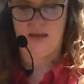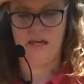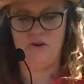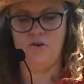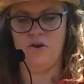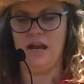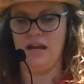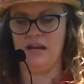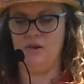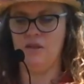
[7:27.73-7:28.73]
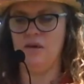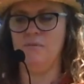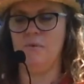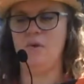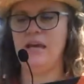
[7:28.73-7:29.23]
he created. When the
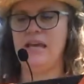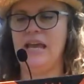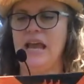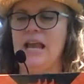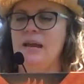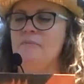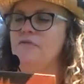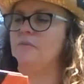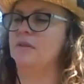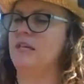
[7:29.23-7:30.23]
boy came from the